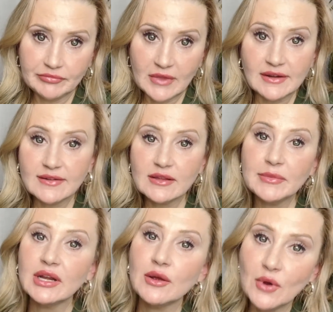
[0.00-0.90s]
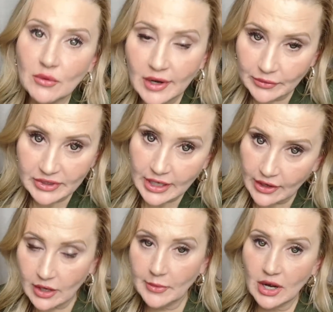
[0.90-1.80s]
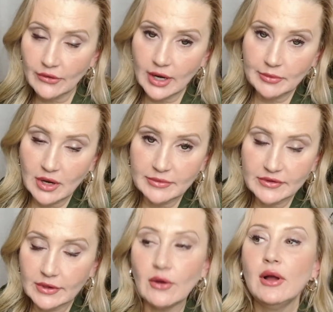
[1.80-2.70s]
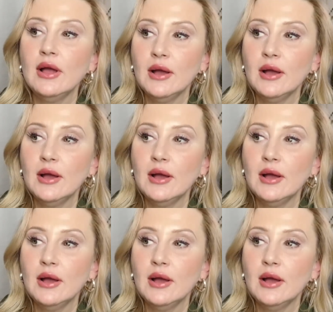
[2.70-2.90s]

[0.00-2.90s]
That doesn't mean I won't want to retire tomorrow, I promise you.